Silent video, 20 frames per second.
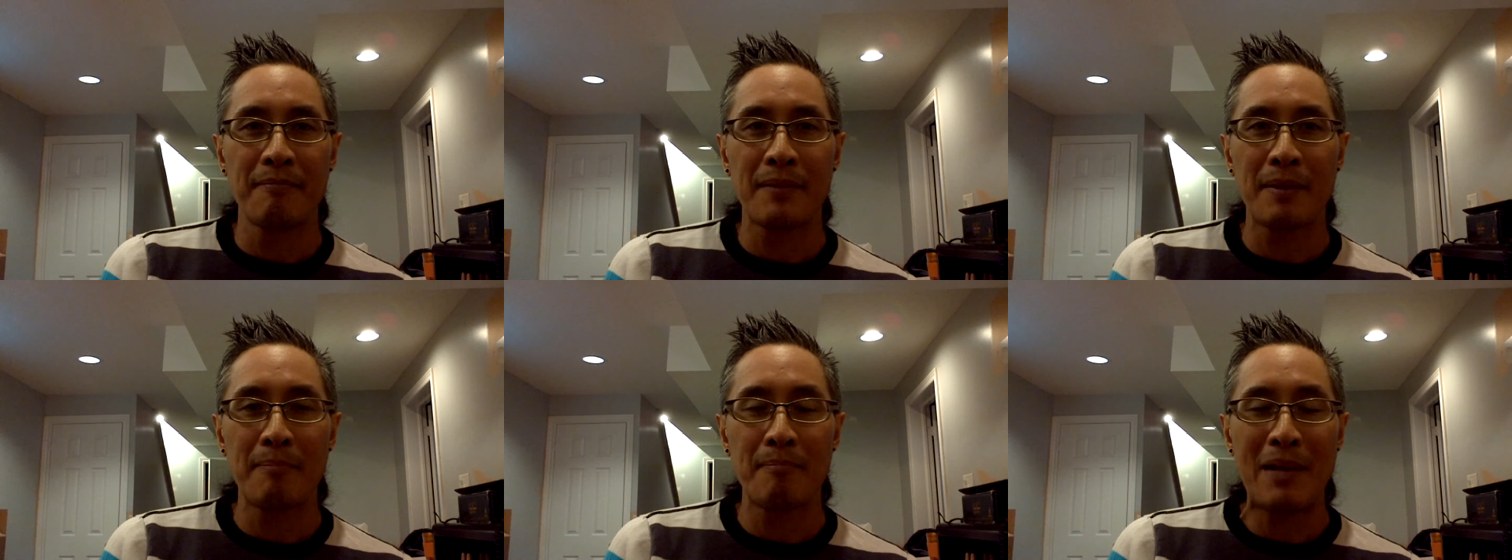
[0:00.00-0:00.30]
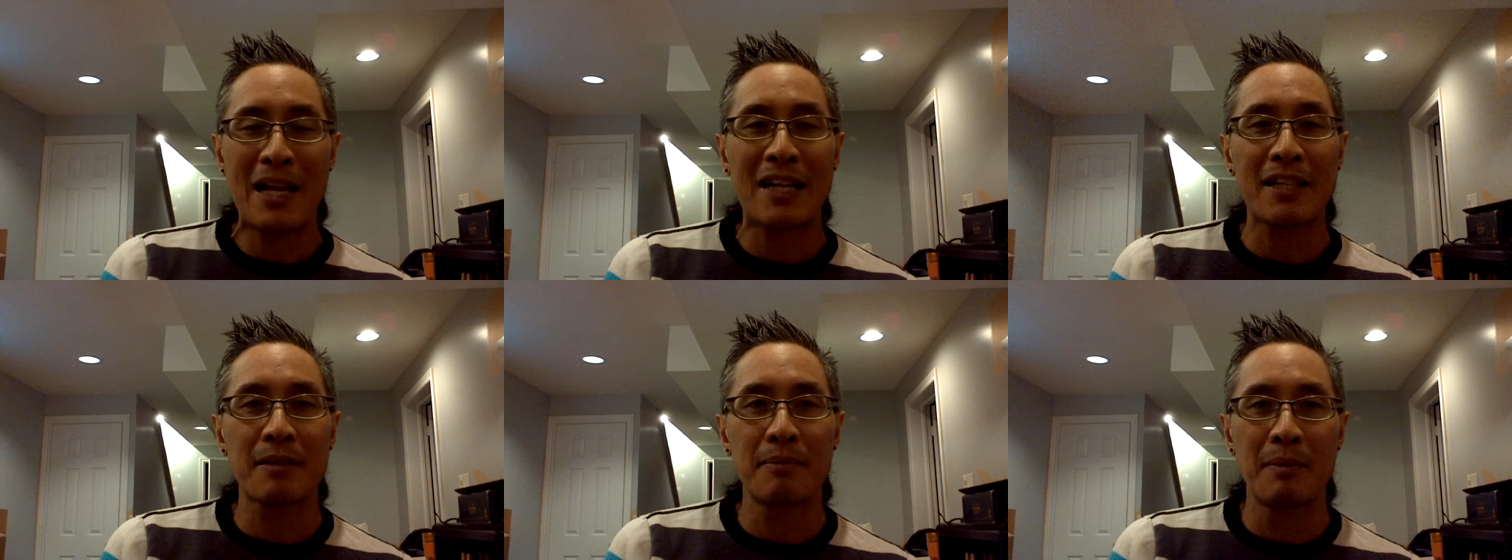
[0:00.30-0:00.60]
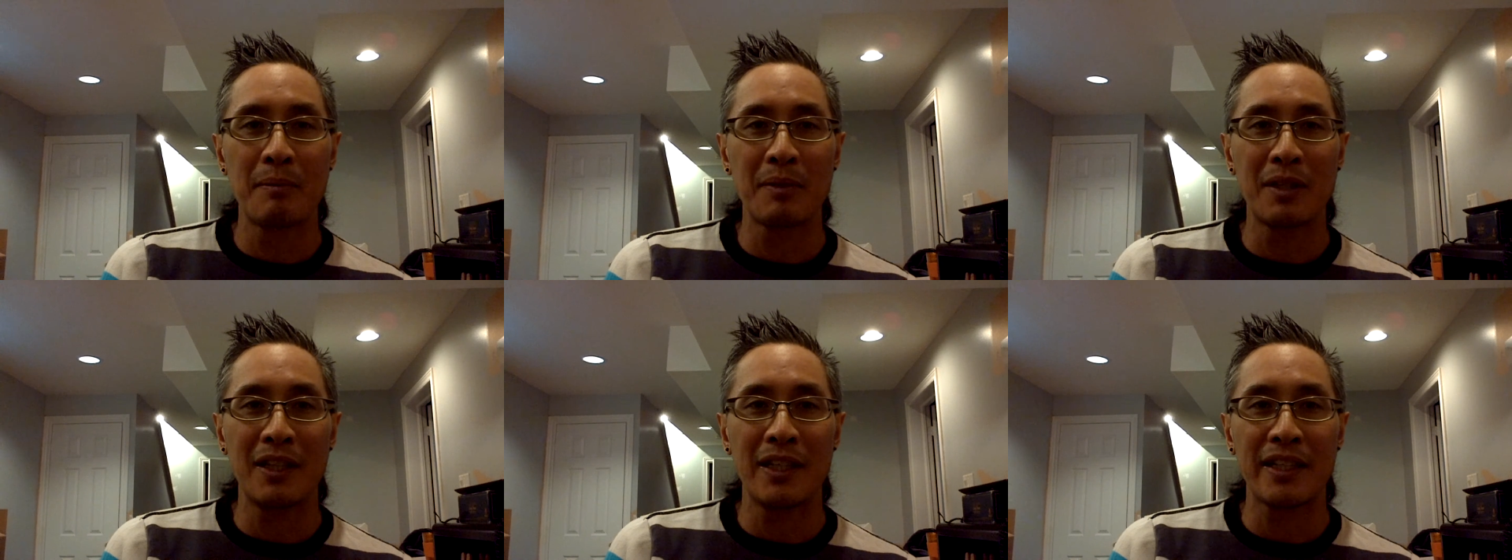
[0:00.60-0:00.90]

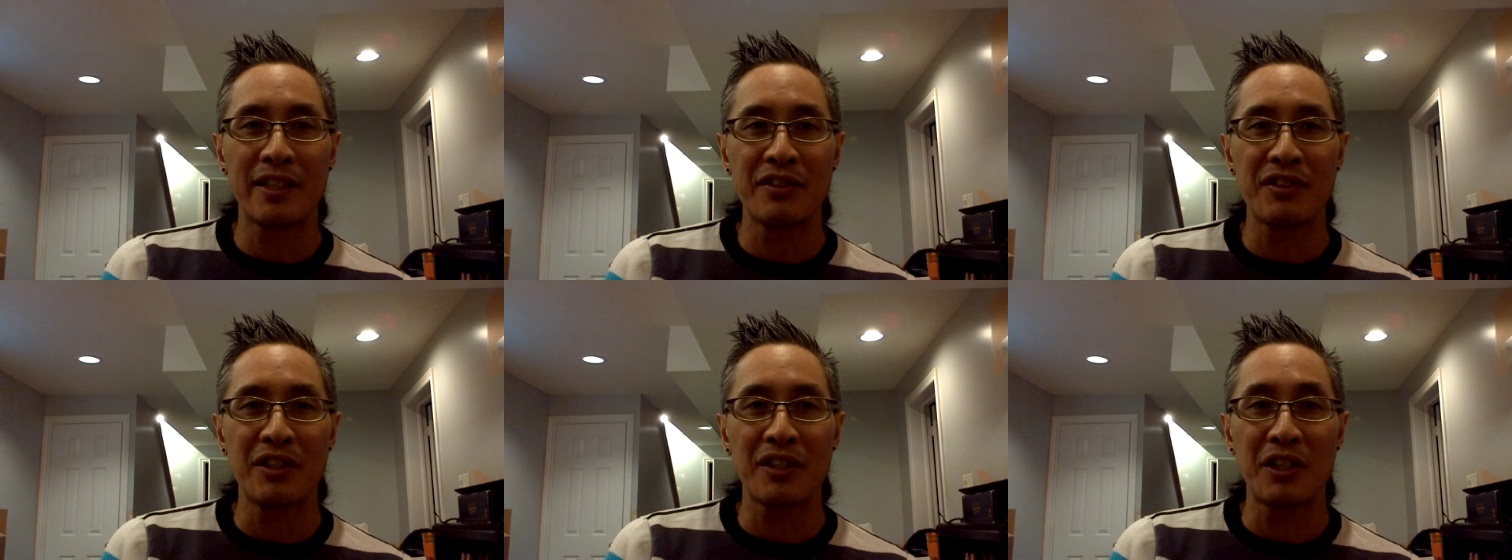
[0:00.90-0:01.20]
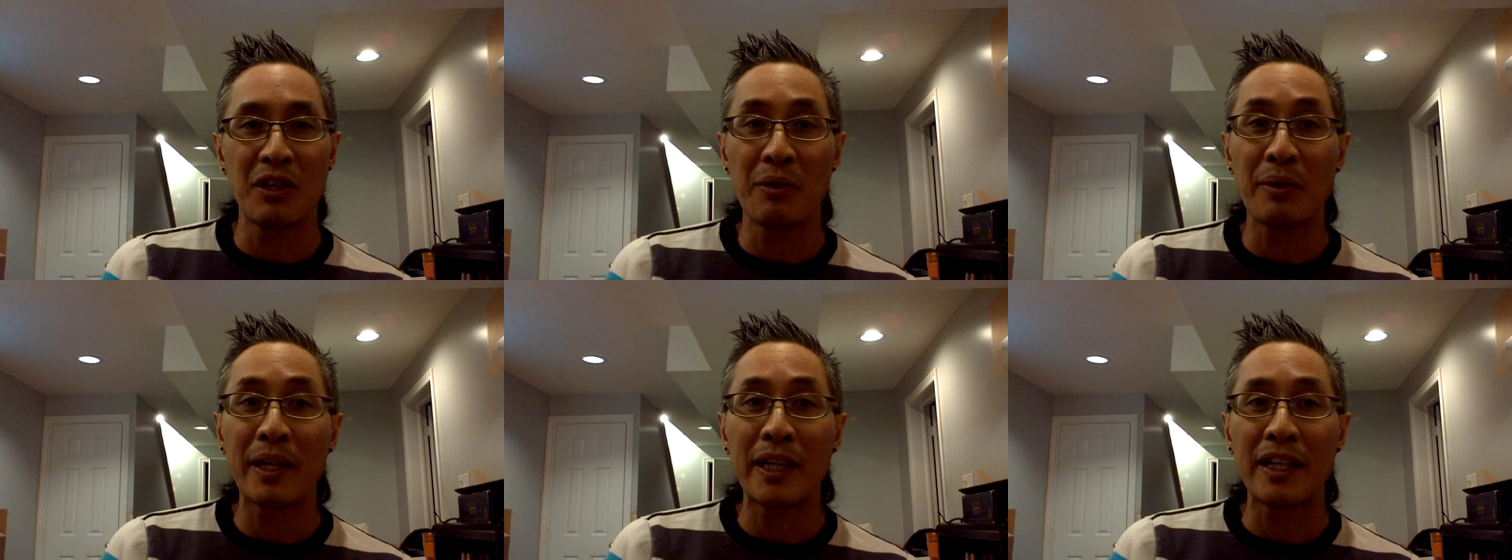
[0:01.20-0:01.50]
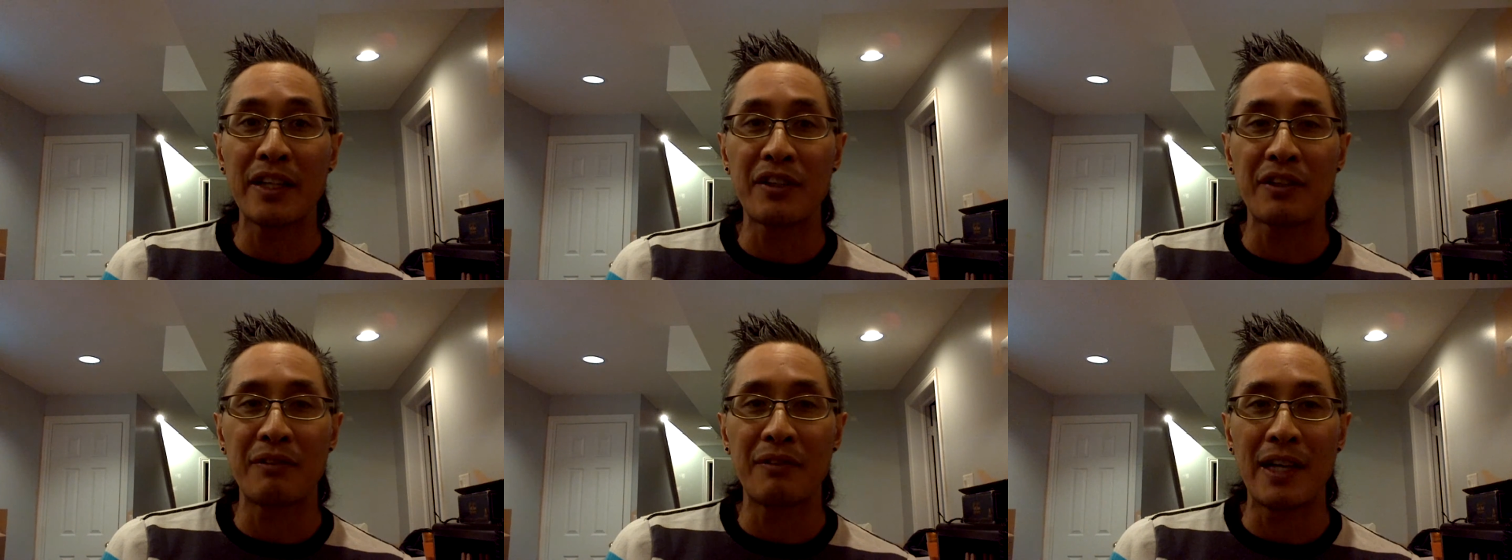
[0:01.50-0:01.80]
maximum glycogen going
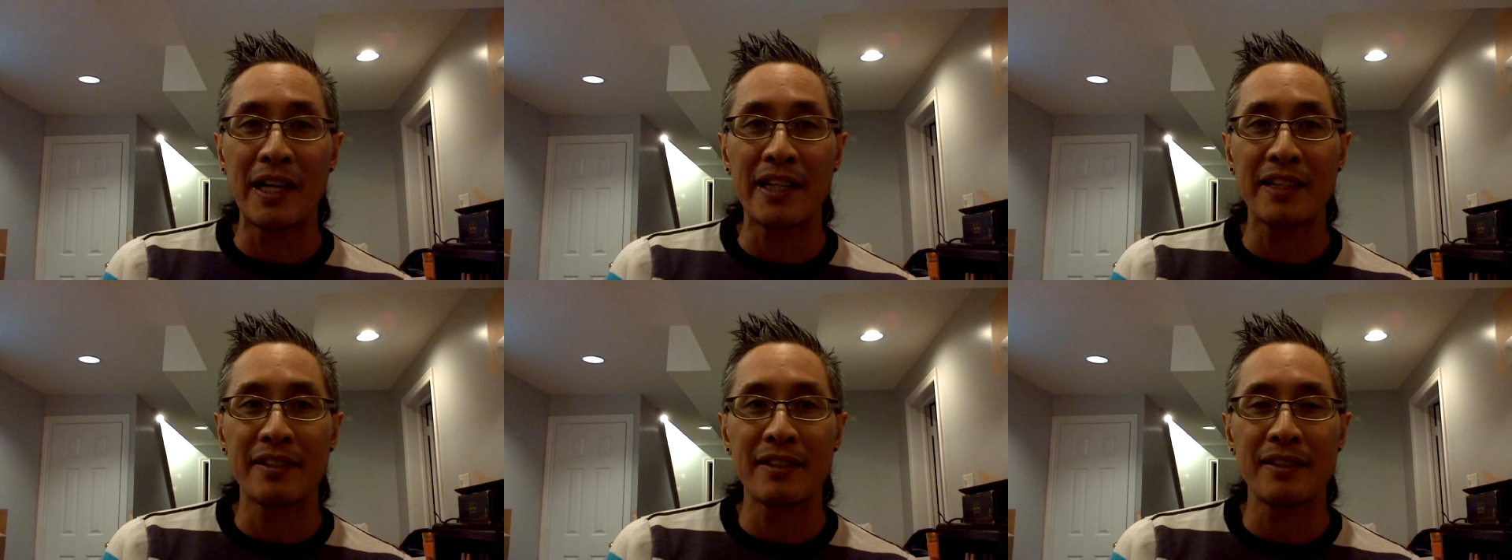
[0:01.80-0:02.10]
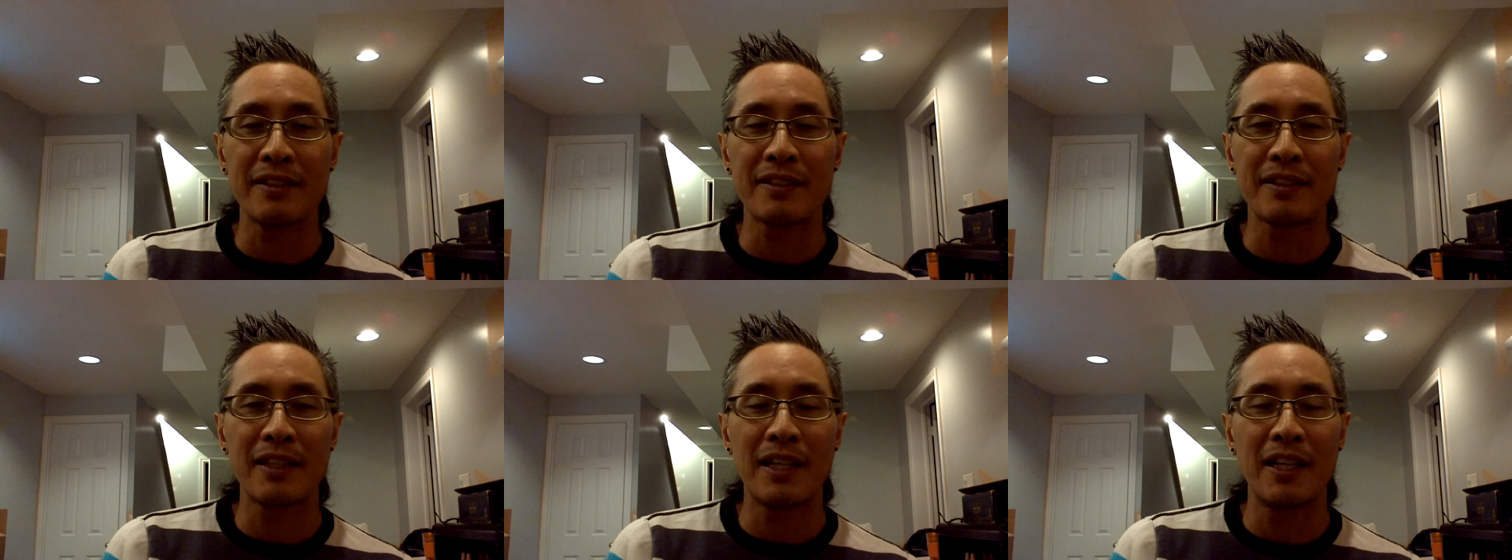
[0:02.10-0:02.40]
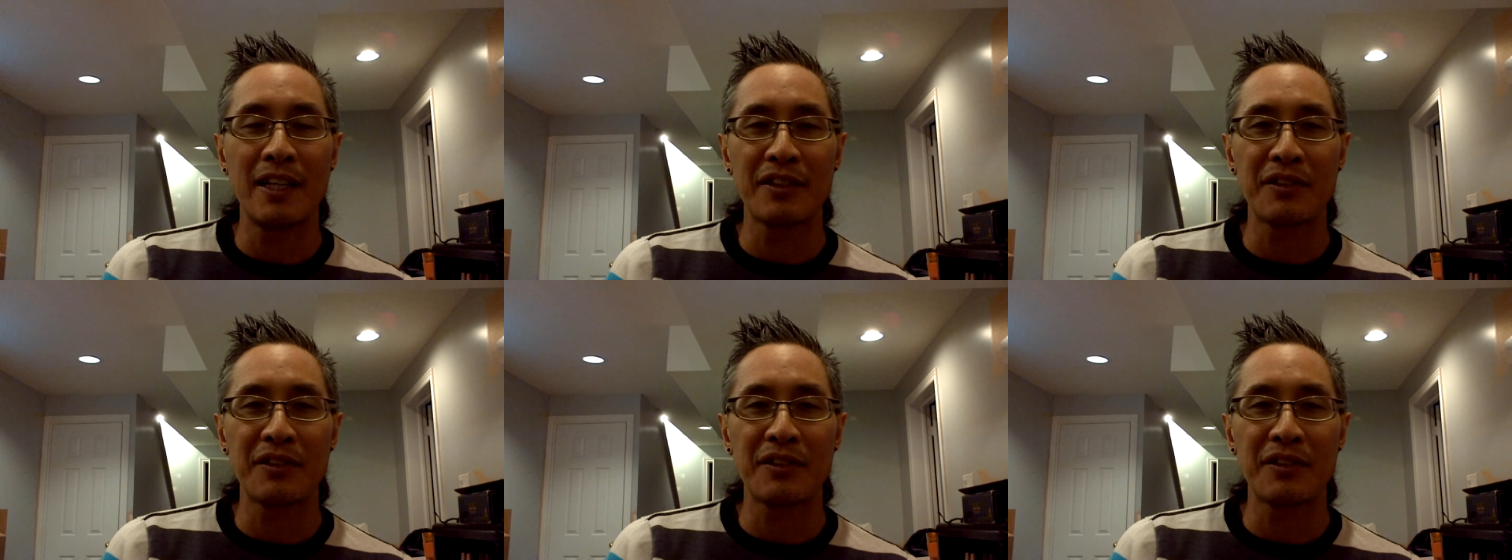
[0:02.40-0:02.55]
into races.